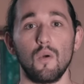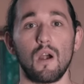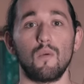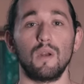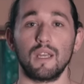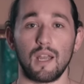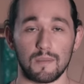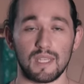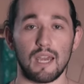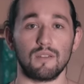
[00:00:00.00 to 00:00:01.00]
you are when it
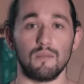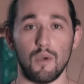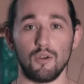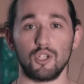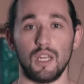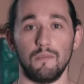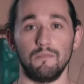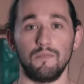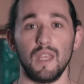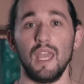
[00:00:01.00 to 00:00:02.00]
comes down to motion.
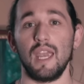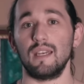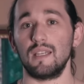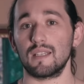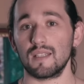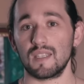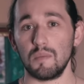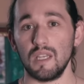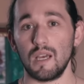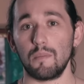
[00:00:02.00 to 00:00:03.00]
It doesn't
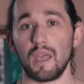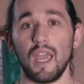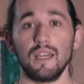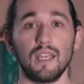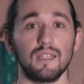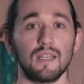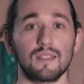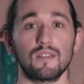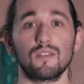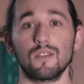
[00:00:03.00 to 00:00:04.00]
speed up and it
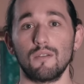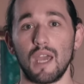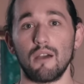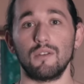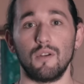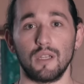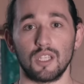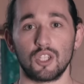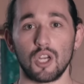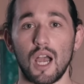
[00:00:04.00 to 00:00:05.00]
doesn't slow down during the
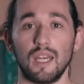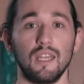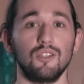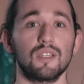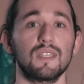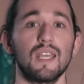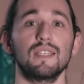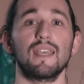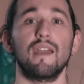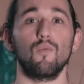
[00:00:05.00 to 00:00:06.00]
shot. It just
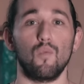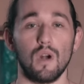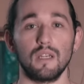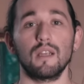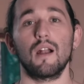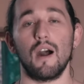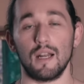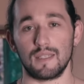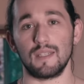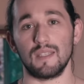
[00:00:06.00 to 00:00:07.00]
stays at one
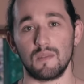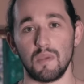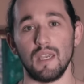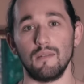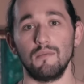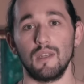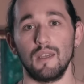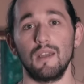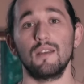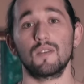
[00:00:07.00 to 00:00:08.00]
constant speed.
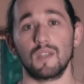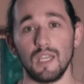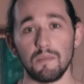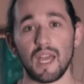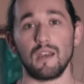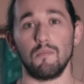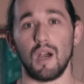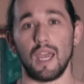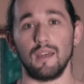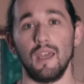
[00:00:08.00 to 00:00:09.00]
So keep that in
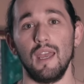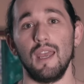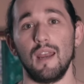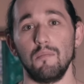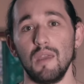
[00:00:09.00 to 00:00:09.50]
mind, and